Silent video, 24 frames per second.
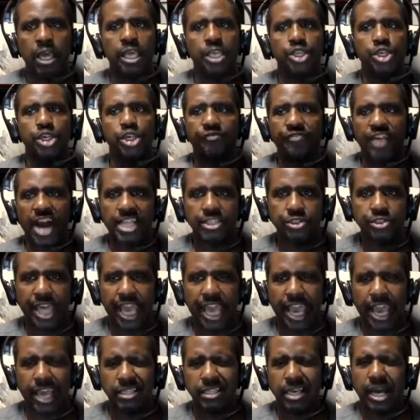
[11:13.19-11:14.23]
You can follow
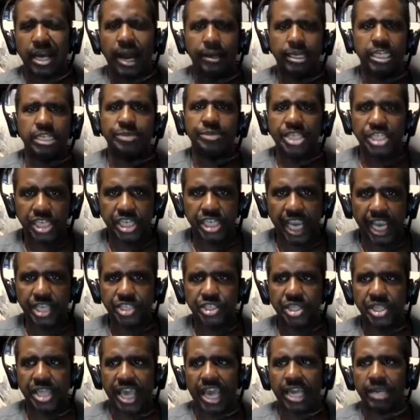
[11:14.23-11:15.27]
that. I'm going to be
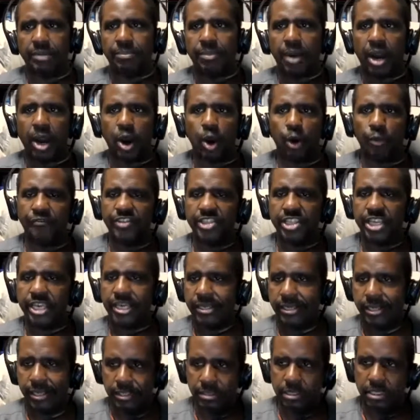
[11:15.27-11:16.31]
changing that. Hopefully
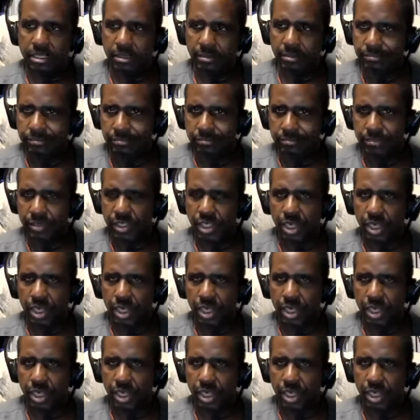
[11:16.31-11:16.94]
get some,